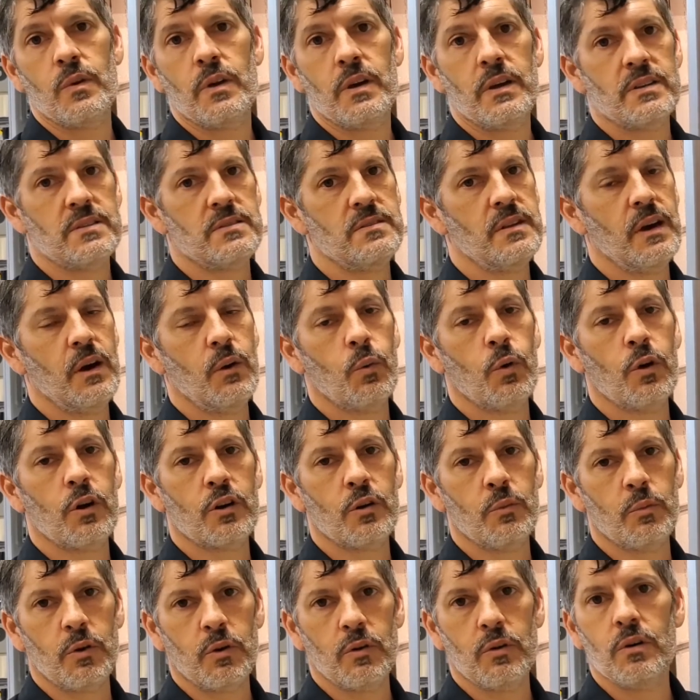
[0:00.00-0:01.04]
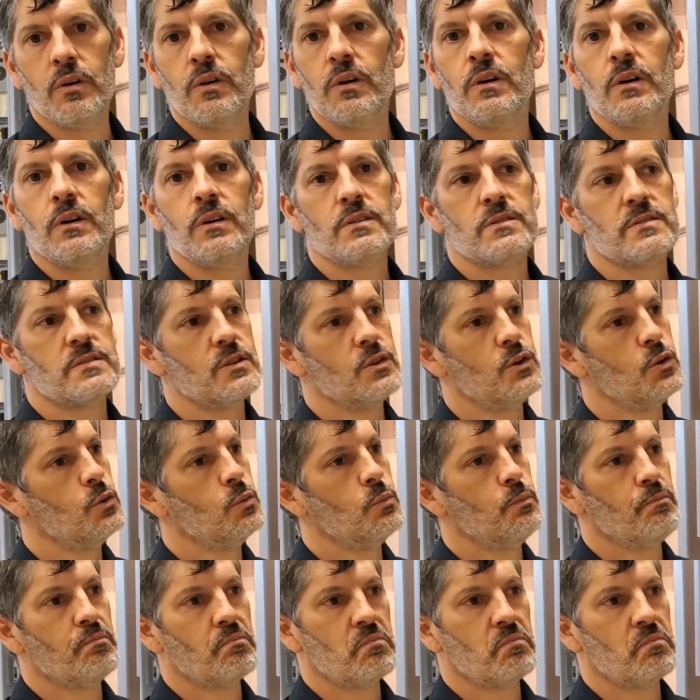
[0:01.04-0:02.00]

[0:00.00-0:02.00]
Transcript: It's networkable, so